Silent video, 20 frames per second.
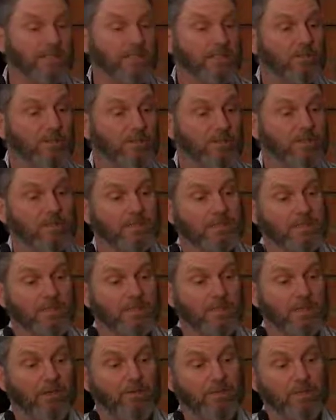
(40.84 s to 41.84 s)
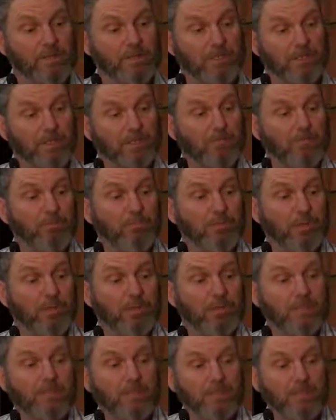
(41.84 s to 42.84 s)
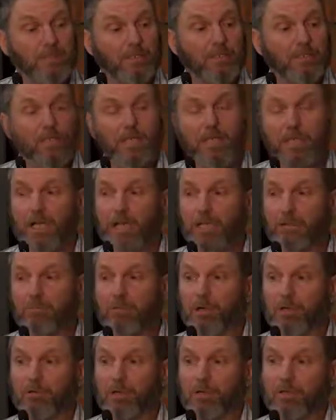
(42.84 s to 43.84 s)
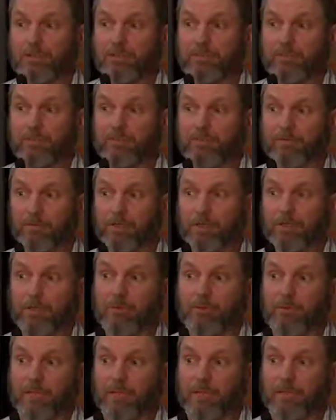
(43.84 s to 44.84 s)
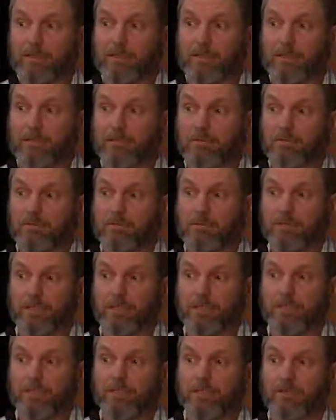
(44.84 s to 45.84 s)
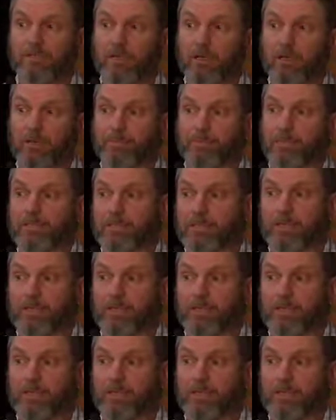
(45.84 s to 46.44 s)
toxins in shellfish are monitored by monitoring phytoplankton in the environment.